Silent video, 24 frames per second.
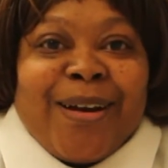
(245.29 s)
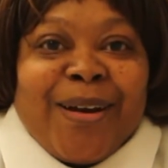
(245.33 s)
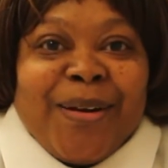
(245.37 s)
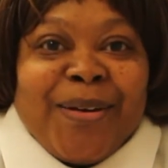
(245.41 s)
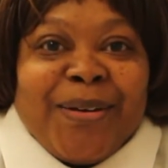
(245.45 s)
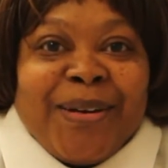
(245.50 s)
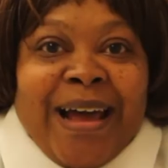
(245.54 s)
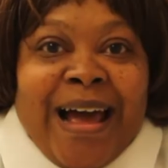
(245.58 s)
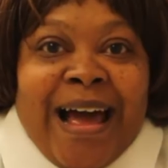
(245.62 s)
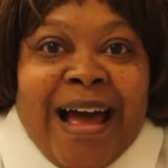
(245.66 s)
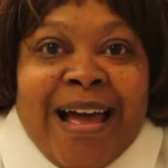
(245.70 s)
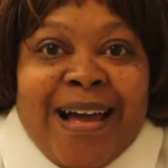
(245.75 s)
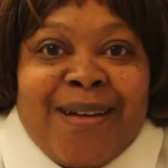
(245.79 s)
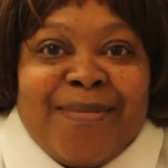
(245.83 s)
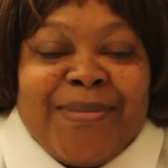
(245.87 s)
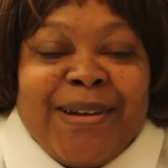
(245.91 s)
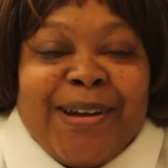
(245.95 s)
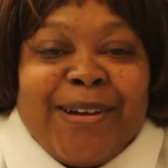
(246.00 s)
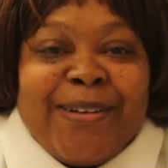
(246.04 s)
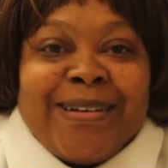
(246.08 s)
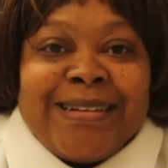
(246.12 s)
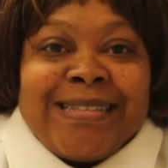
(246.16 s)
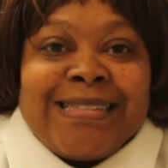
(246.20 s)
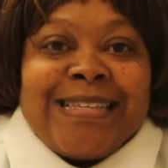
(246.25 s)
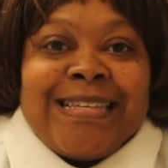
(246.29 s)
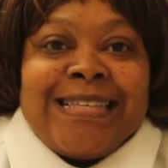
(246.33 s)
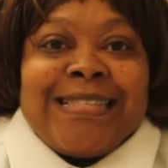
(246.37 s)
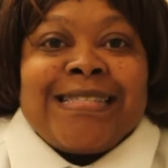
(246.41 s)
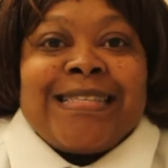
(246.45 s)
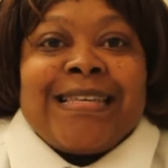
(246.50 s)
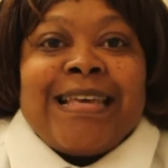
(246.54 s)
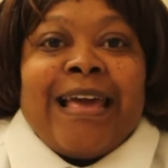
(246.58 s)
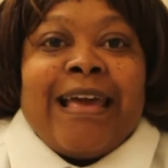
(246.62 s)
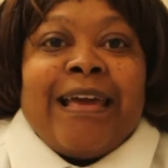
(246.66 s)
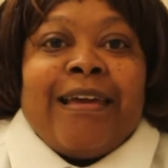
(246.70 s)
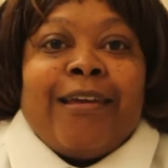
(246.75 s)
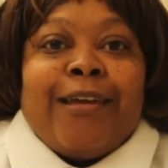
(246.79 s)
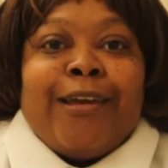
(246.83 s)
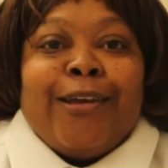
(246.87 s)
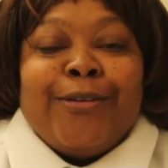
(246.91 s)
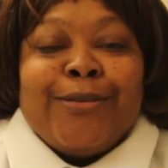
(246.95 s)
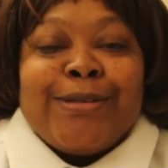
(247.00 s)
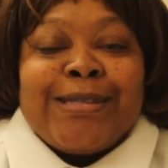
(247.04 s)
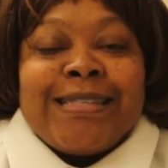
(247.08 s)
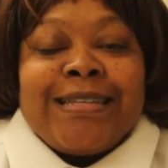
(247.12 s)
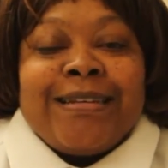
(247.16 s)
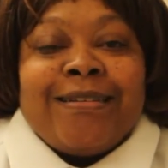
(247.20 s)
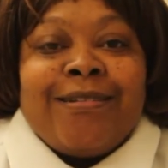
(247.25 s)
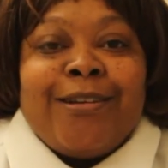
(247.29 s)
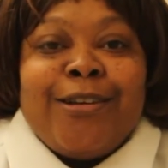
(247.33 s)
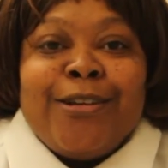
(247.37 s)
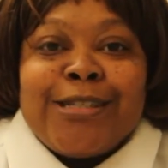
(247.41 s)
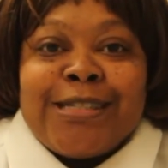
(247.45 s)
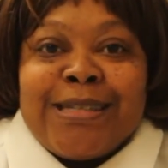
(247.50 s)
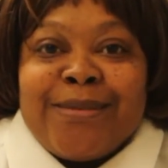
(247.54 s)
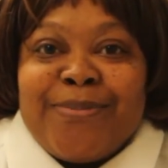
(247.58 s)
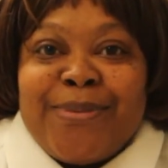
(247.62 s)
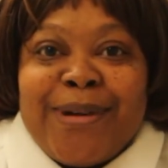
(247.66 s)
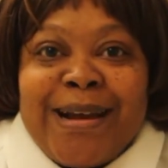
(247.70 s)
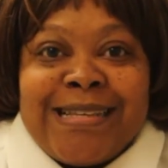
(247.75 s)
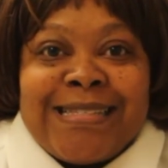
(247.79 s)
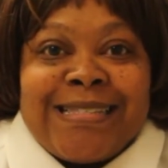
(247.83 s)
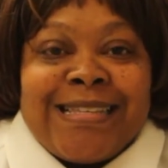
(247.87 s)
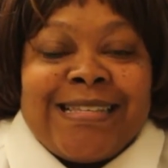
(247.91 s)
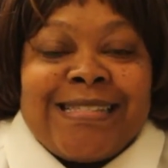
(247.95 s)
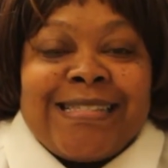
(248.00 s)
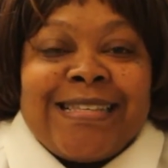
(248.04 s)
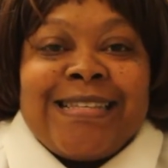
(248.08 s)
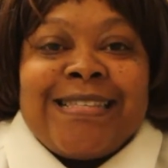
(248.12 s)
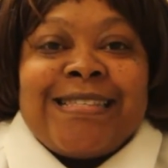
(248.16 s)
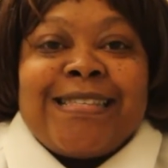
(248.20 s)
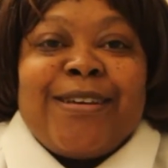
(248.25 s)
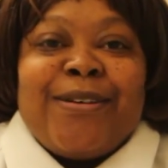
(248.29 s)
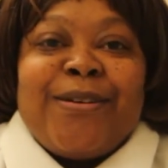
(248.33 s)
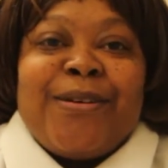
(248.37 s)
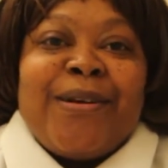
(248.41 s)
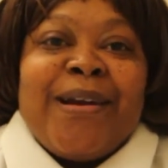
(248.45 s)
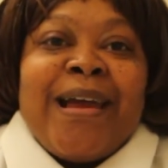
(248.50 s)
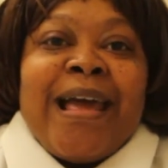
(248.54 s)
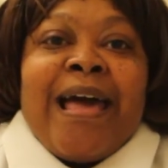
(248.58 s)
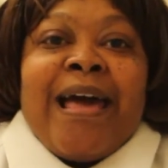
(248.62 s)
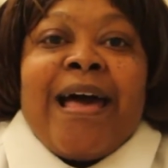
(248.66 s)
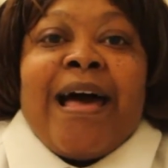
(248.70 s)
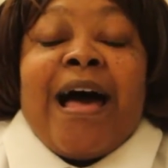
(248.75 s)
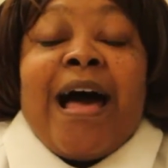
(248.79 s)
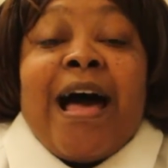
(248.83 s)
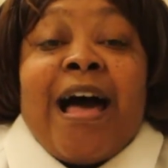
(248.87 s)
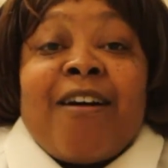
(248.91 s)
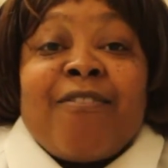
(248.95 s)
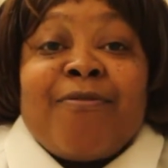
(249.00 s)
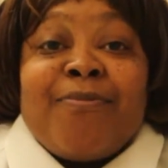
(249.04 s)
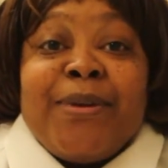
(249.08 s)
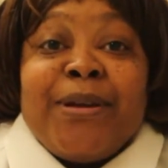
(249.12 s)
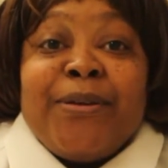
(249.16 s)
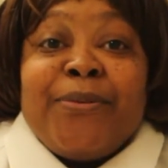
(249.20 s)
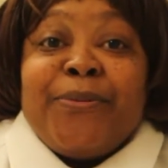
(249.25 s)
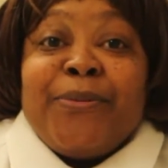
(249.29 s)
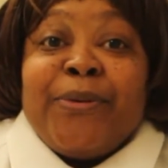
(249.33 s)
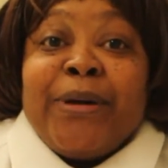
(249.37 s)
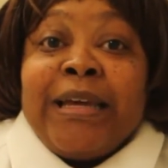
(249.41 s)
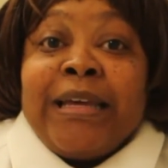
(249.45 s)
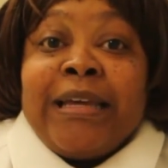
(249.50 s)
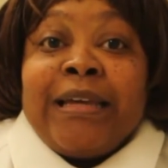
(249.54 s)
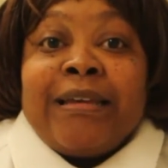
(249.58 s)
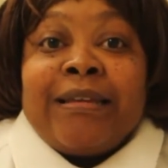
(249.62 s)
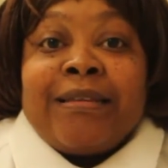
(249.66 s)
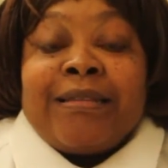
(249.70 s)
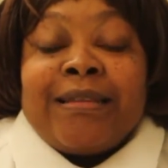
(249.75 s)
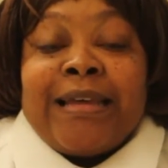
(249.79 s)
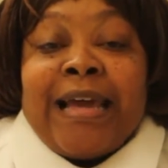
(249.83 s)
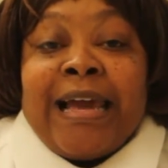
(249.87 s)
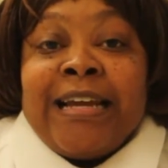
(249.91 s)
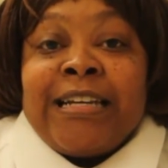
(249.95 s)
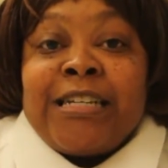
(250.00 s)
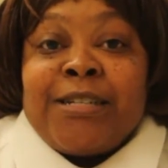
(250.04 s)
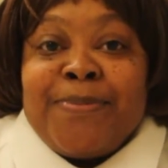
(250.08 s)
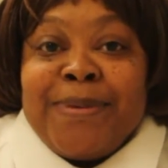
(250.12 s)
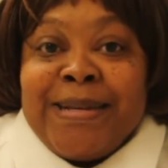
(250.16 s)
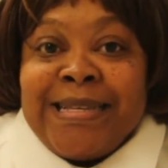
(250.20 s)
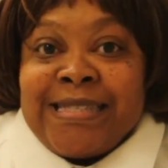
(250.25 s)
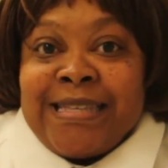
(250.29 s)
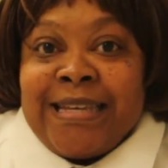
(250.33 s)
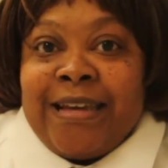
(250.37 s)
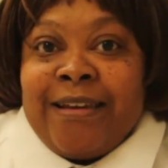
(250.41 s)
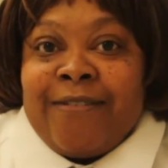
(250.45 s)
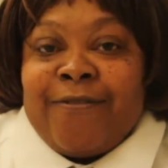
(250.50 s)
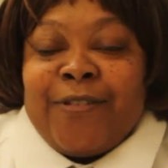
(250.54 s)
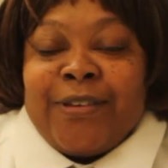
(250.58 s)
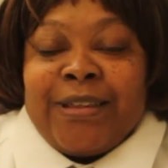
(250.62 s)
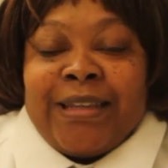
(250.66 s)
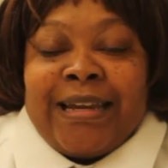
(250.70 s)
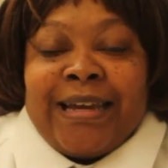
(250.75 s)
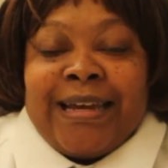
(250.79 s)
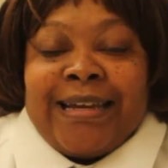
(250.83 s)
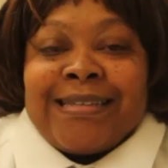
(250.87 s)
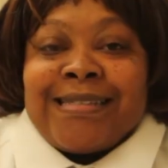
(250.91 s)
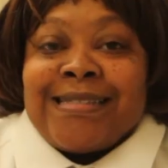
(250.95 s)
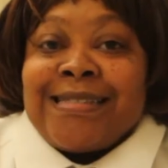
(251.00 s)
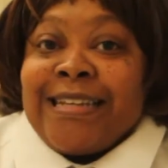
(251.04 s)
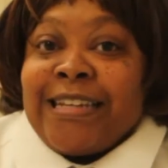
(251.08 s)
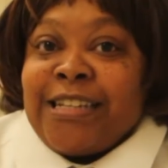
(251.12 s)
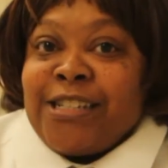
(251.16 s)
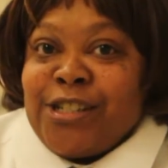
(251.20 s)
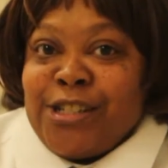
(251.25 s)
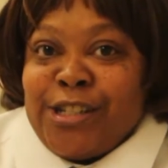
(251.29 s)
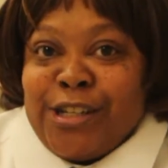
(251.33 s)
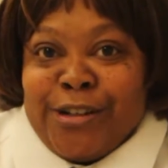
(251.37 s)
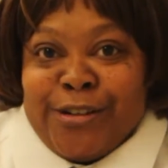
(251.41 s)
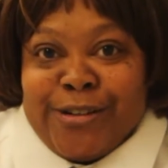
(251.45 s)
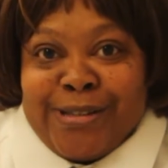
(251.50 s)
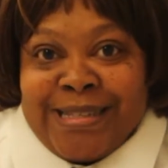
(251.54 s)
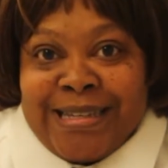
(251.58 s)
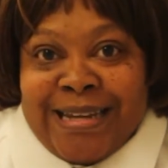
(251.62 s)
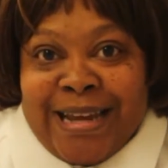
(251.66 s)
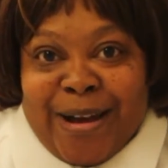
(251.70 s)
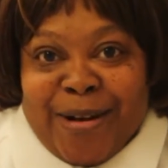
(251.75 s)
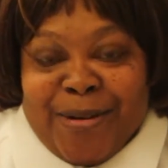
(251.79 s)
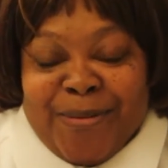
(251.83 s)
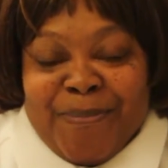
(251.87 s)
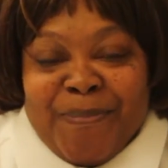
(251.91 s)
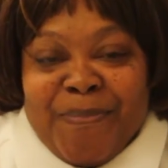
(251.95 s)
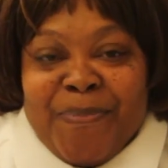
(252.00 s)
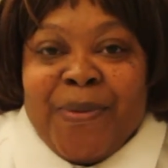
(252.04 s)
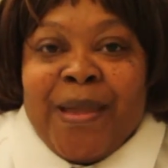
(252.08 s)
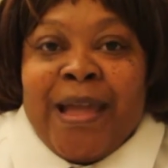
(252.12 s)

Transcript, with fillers: Kurt. I'm here at CCA Houston, Houston Processing Center. I've been with HPC for the last six years now.